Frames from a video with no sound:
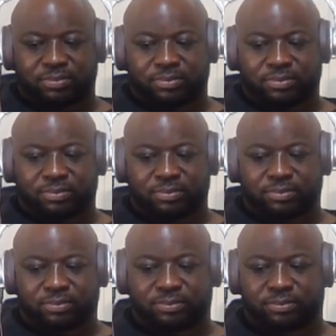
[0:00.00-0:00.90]

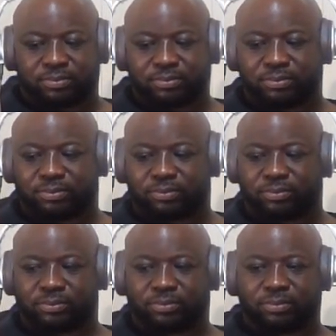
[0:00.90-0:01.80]

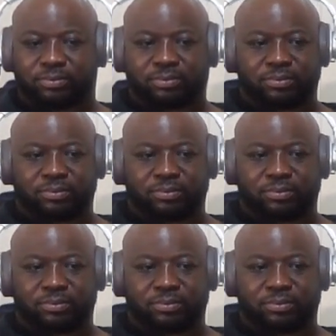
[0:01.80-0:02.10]
No words are spoken by the person on screen.